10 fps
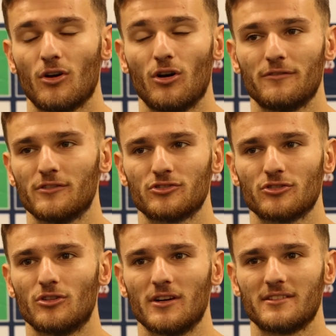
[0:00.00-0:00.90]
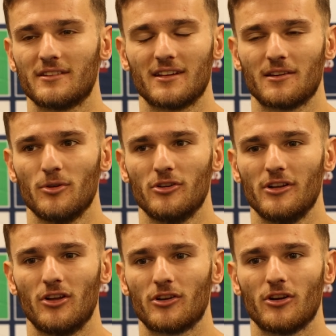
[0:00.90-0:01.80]
Oh, for sure. It's the
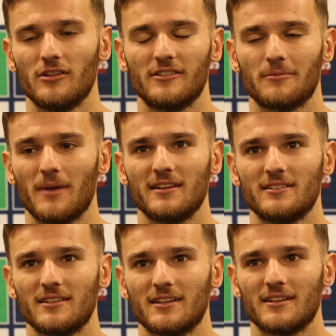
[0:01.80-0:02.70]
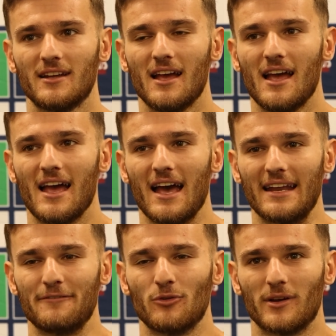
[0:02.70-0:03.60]
community on the coast is amazing, and
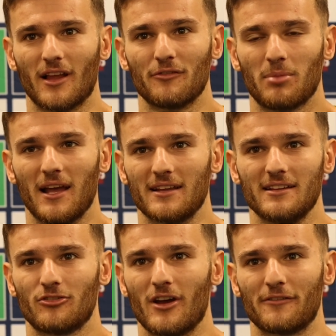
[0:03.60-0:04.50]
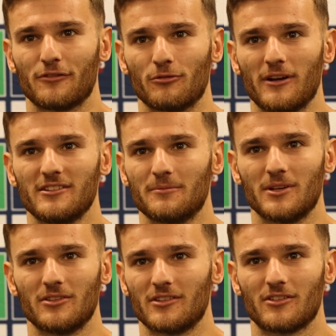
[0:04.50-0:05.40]
everyone loves playing at this ground for a reason,
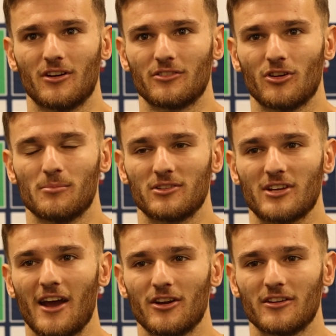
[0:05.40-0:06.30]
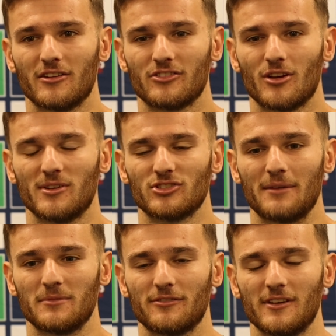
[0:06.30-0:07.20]
because it's got so much character and so much
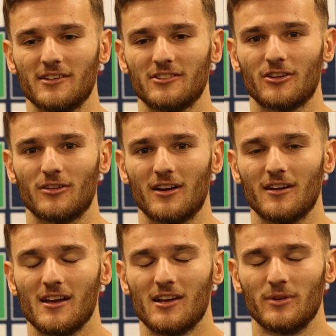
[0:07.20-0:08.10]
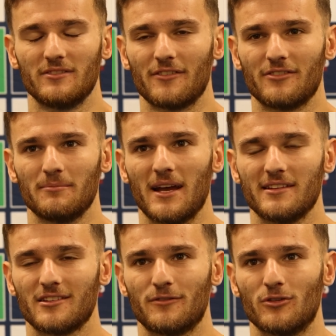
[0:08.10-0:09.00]
atmosphere. So we've definitely made
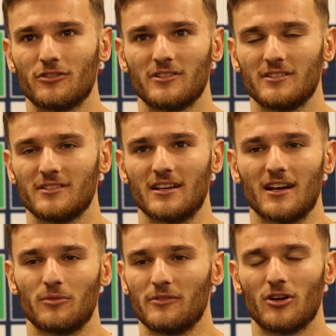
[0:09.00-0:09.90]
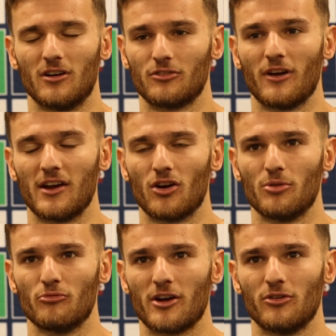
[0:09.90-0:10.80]
this a fortress this year. We've got a great
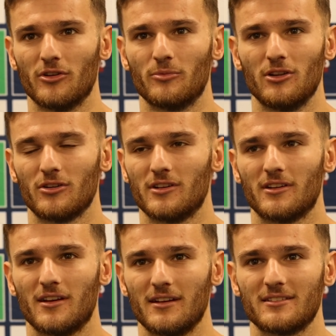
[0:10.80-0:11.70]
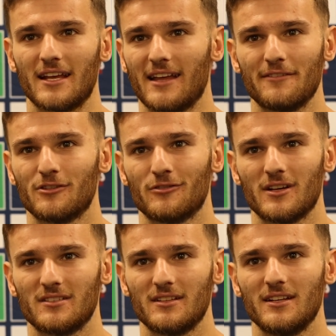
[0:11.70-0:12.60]
home record, and we're looking to extend that for the
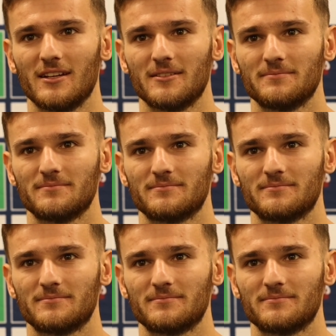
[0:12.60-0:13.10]
rest of the year.